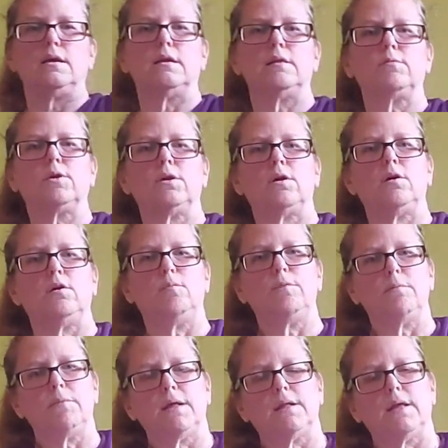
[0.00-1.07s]
and I'm going to
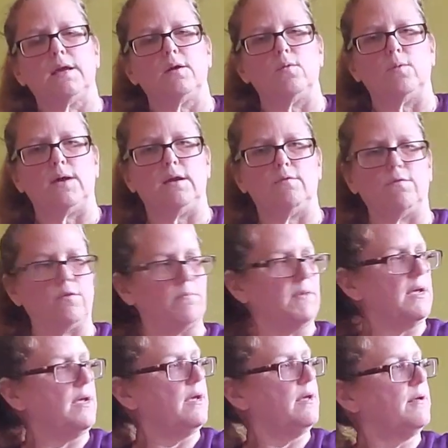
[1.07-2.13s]
open my leg away from
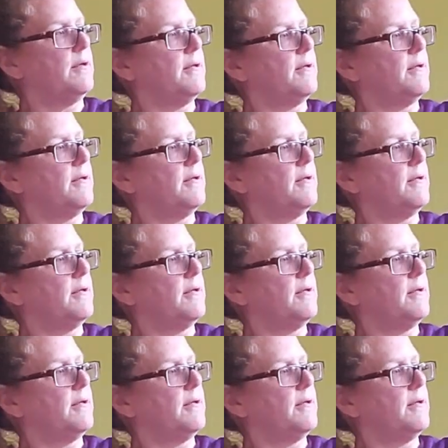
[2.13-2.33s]
me.